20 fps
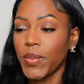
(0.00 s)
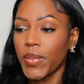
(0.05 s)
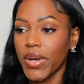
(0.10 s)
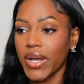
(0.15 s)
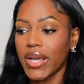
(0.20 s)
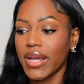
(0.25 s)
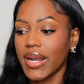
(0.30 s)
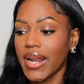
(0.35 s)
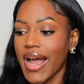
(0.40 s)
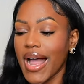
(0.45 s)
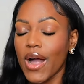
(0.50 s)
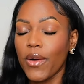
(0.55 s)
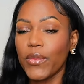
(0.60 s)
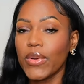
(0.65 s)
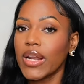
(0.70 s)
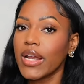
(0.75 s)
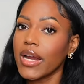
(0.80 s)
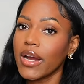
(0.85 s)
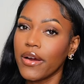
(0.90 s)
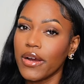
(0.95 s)
But I would
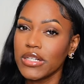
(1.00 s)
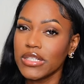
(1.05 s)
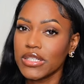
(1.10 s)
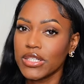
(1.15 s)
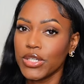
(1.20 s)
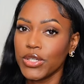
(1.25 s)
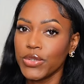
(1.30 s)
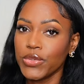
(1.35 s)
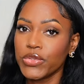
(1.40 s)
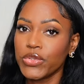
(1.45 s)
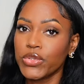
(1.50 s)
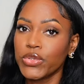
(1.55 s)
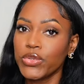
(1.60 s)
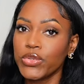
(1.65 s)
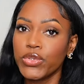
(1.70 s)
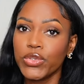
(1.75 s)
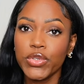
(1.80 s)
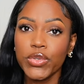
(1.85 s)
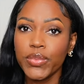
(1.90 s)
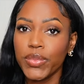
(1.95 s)
encourage you to
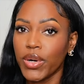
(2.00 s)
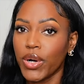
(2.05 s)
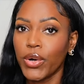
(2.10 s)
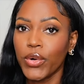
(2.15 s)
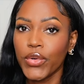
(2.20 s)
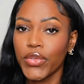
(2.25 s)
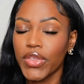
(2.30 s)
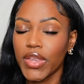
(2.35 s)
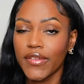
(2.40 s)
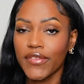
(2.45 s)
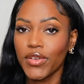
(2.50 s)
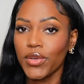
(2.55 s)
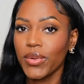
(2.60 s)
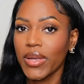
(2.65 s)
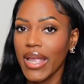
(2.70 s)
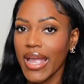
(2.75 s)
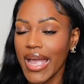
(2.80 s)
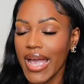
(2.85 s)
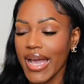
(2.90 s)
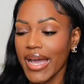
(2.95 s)
do both if you
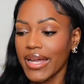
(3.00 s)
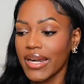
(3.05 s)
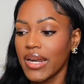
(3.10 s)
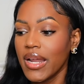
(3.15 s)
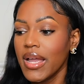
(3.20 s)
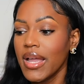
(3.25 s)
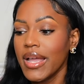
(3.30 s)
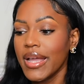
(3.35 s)
can.